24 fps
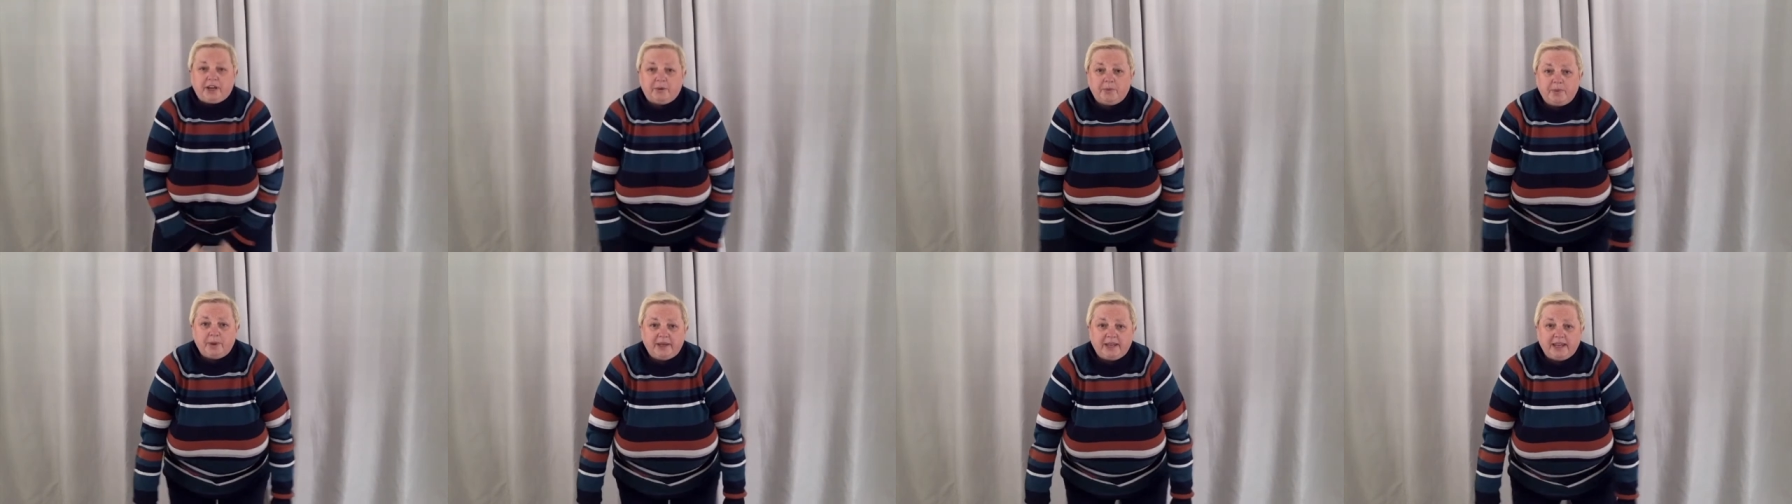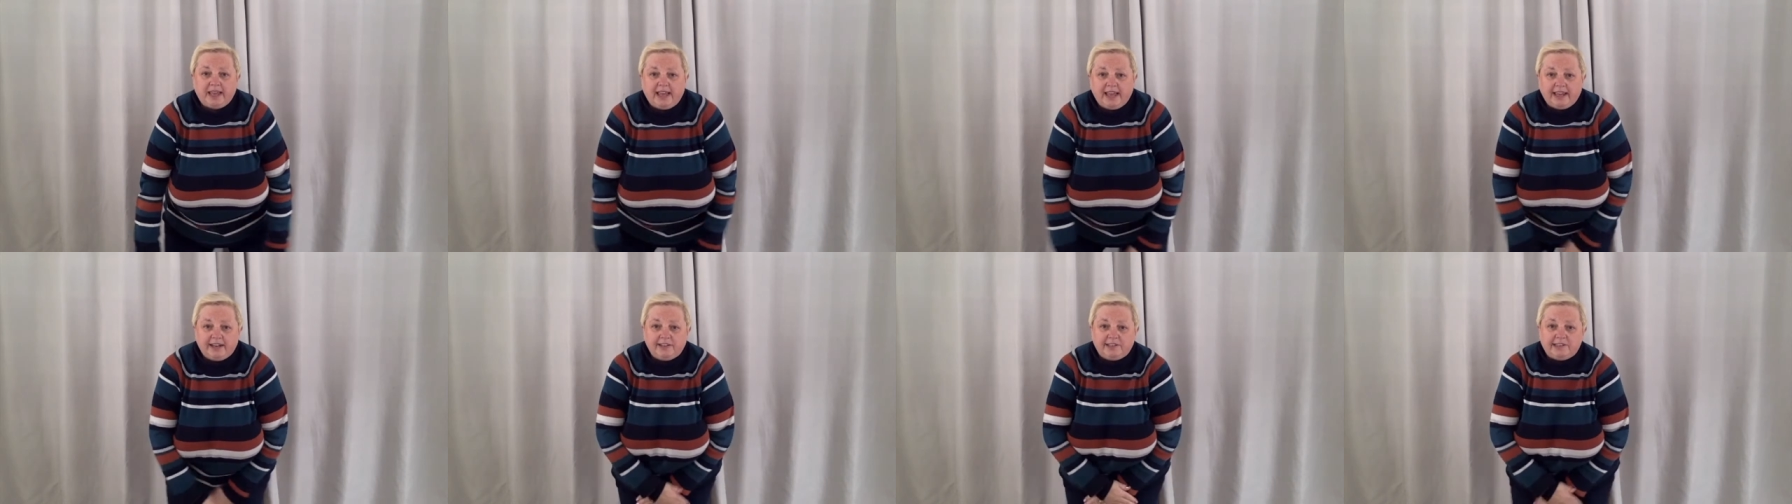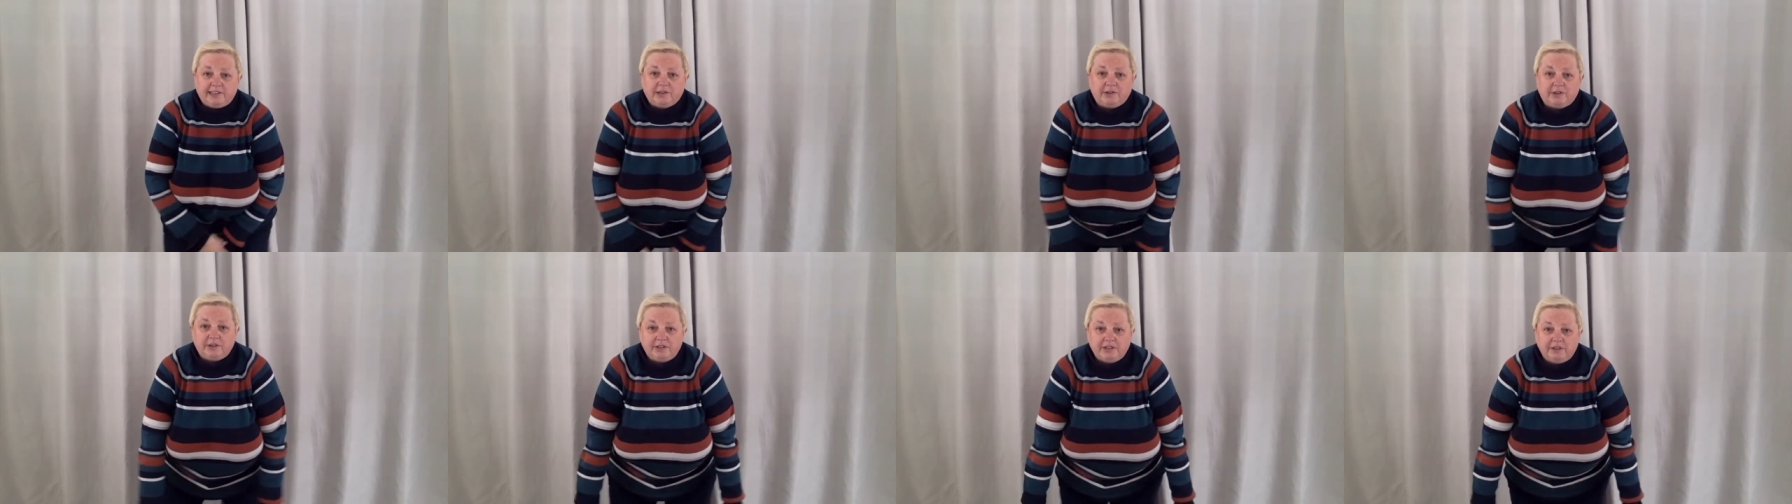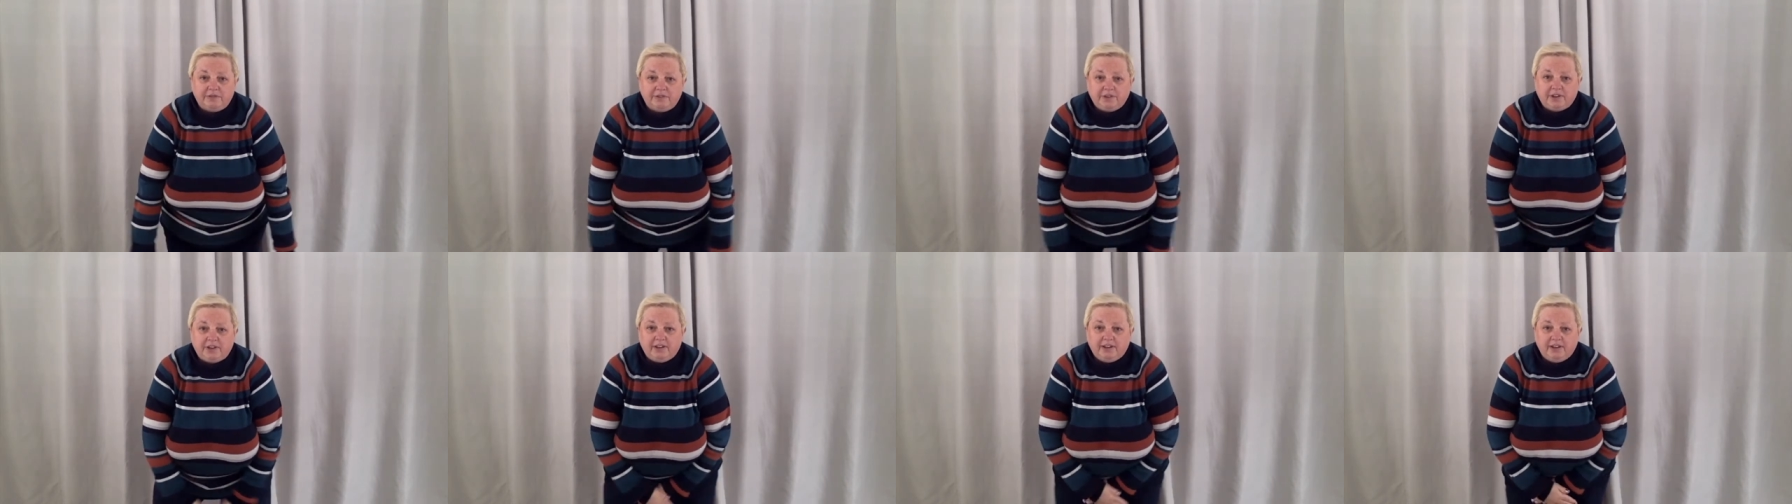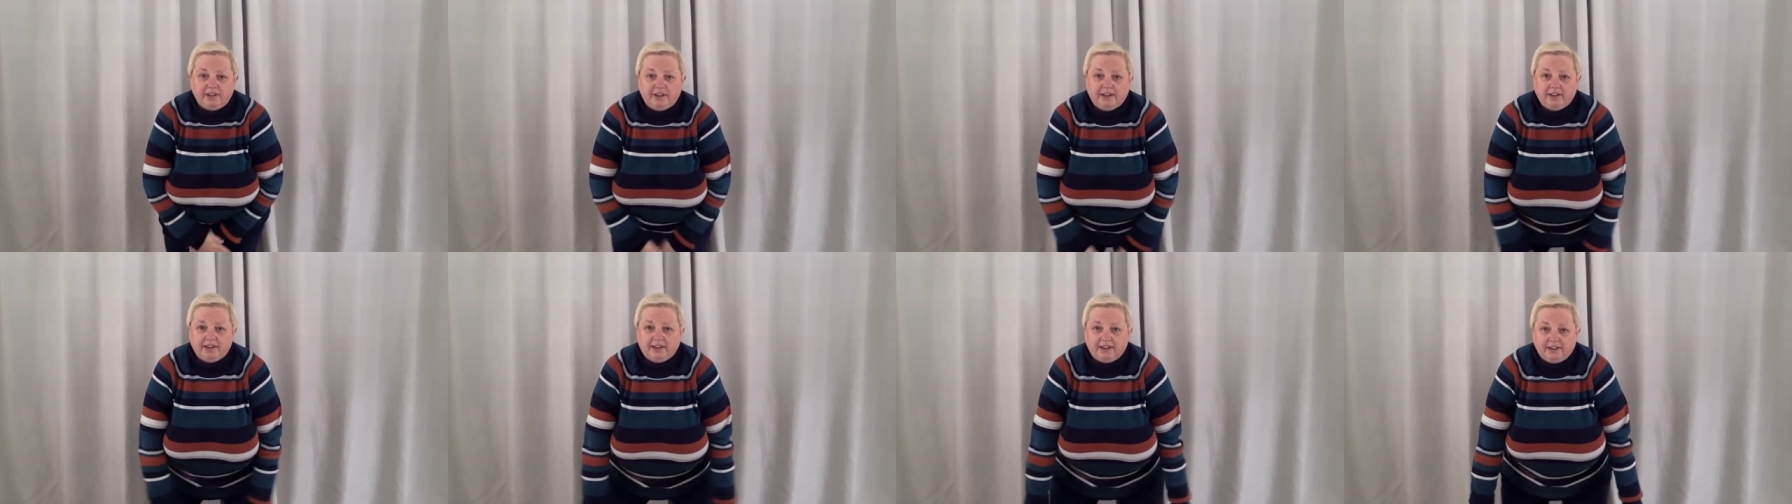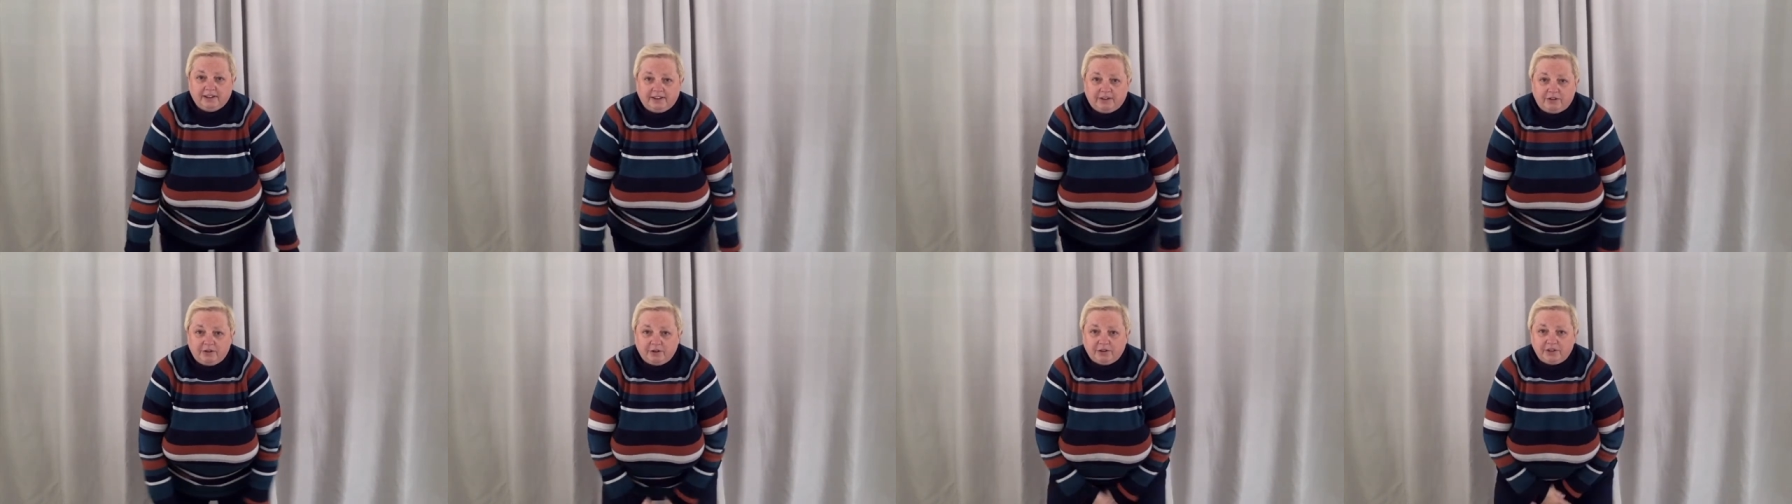where your hands look as if you're
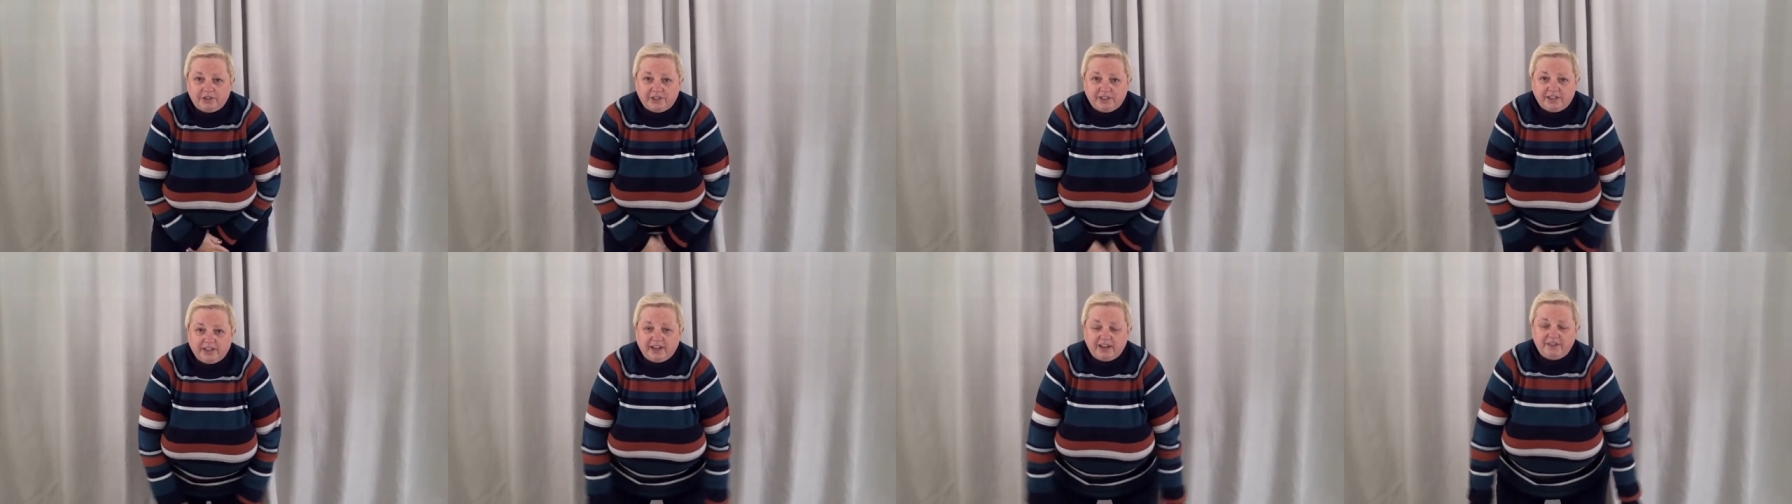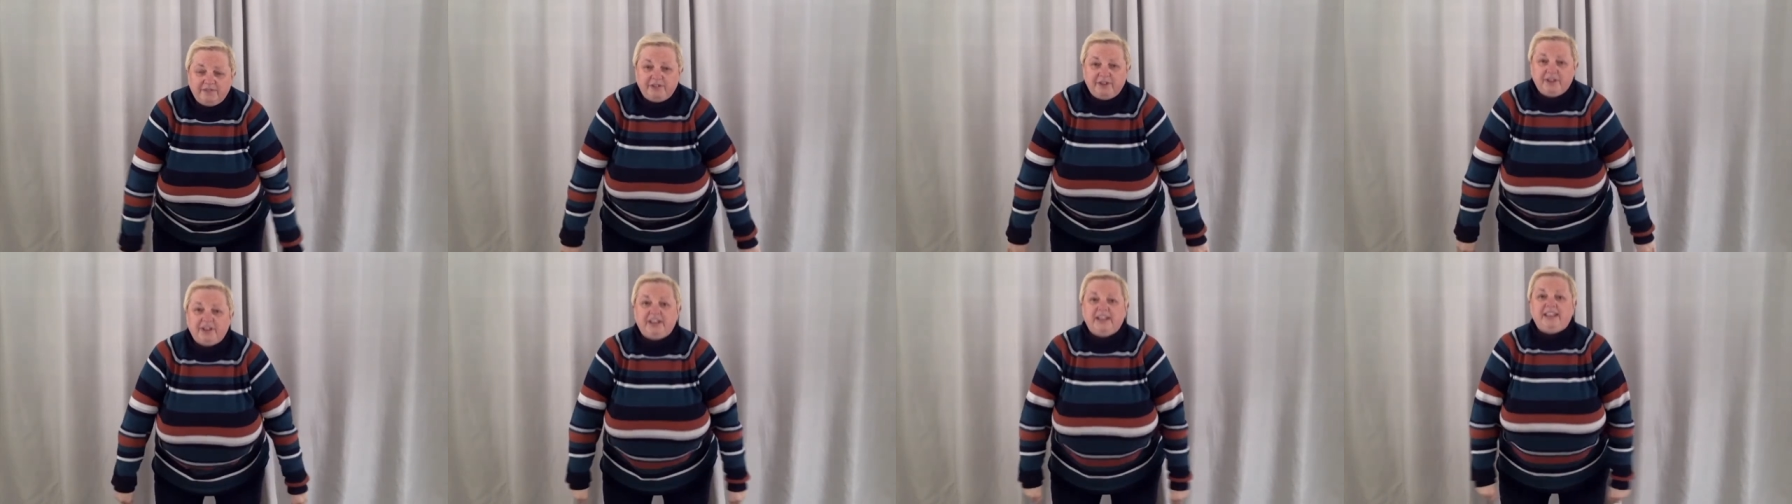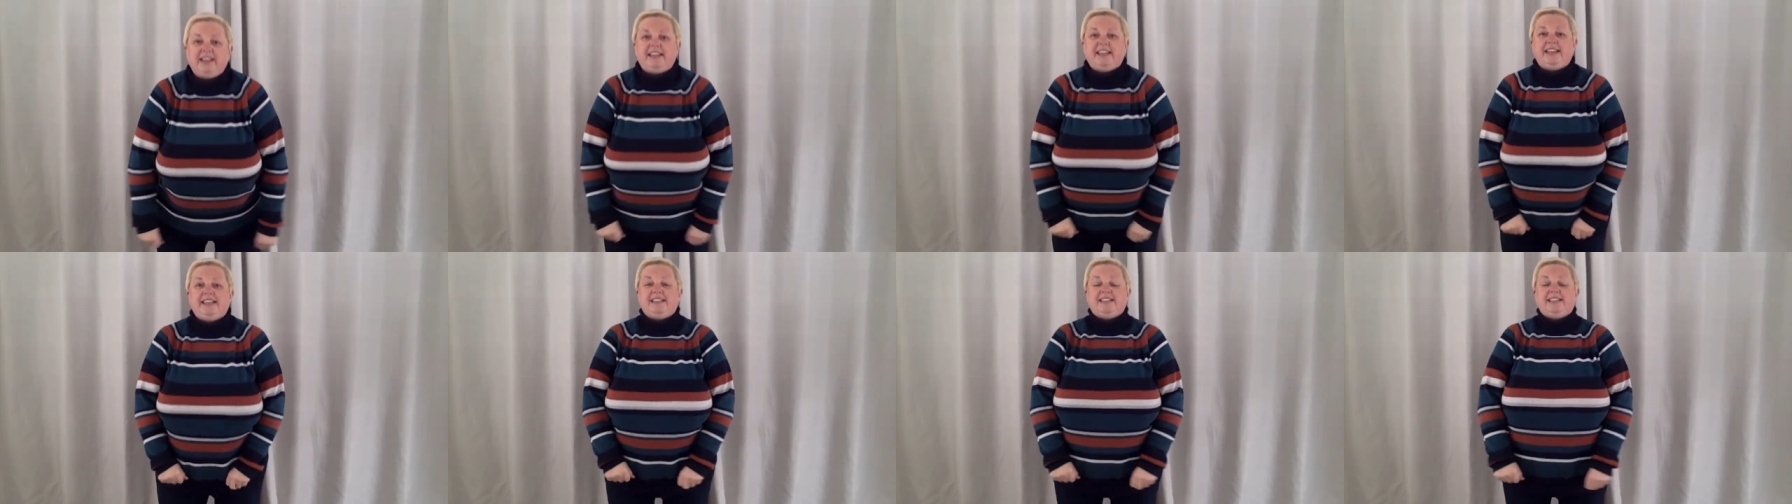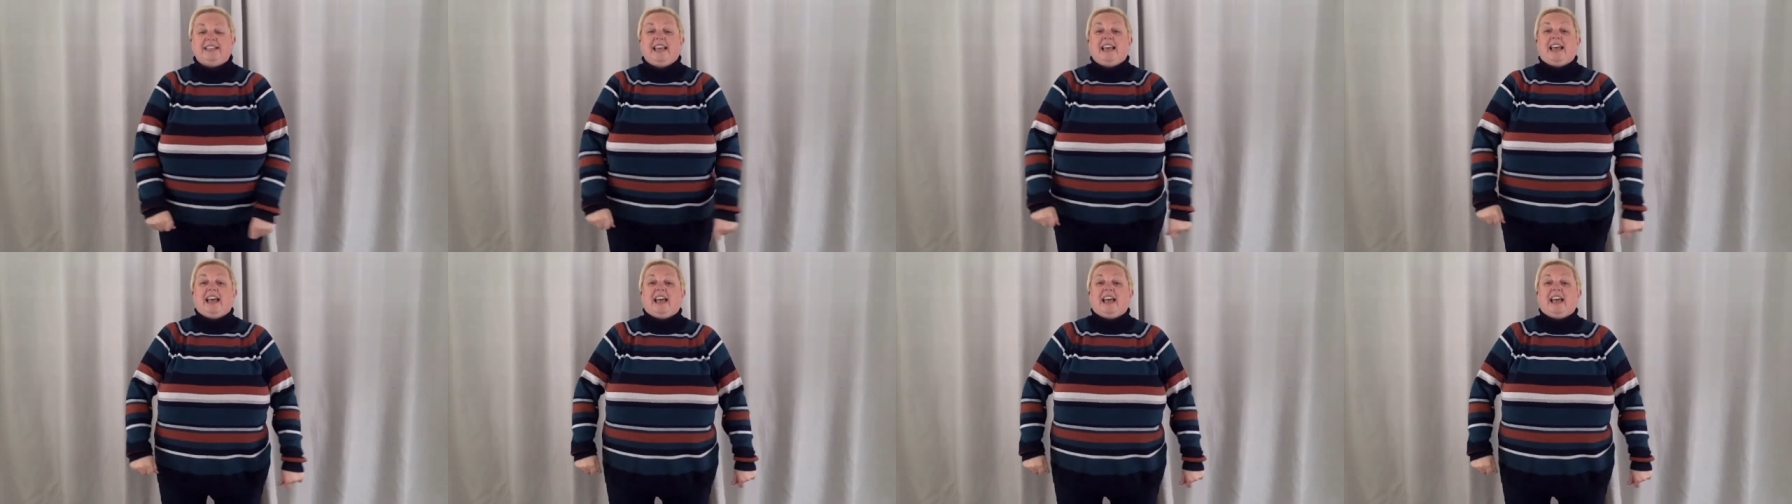crossing over your knees.